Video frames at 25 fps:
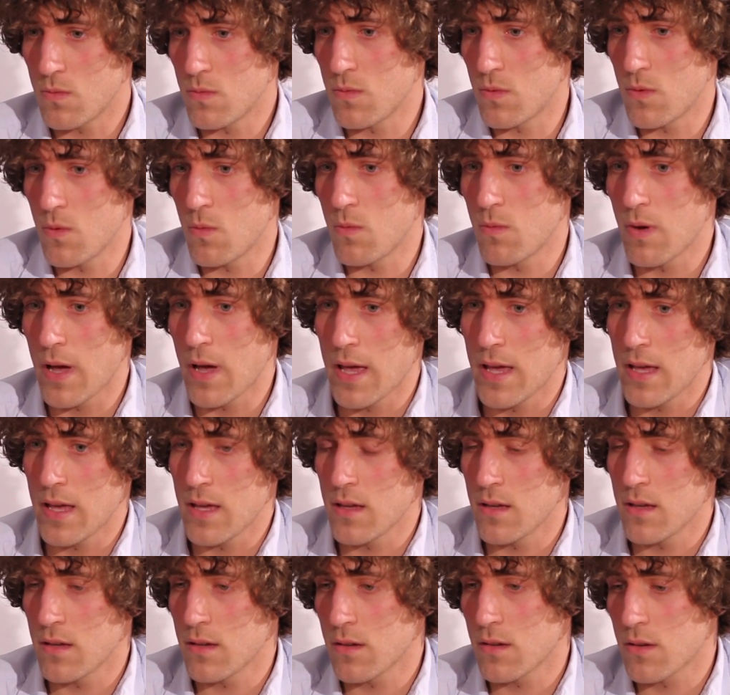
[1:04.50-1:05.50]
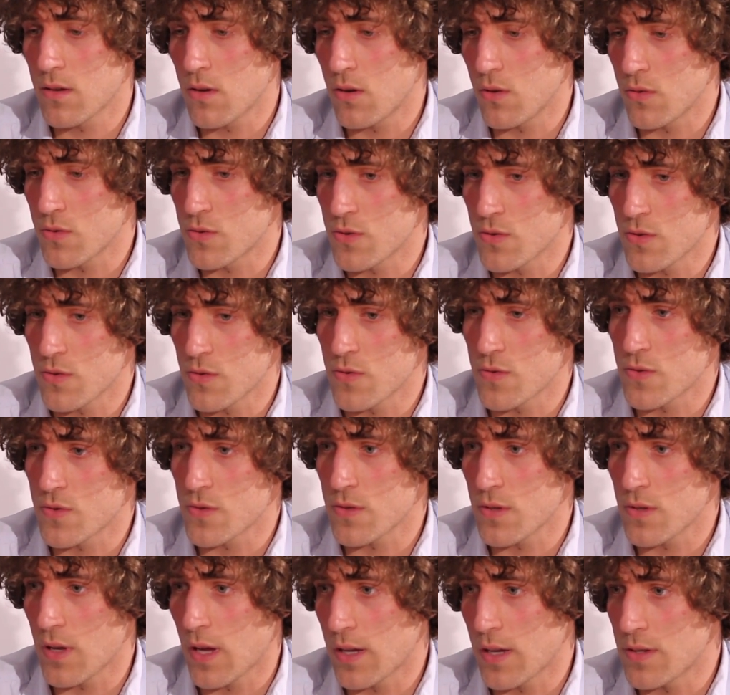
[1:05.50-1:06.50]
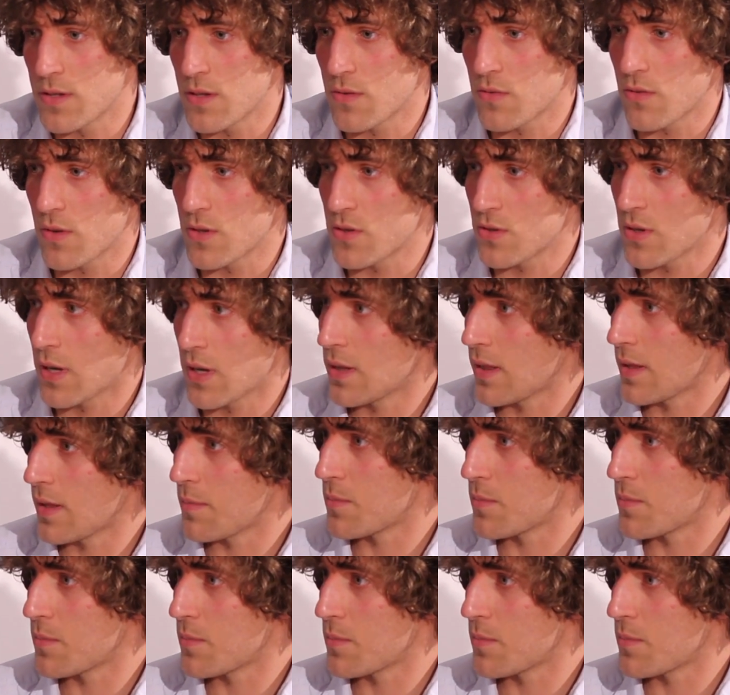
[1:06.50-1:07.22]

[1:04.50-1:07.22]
the way cultures differentiate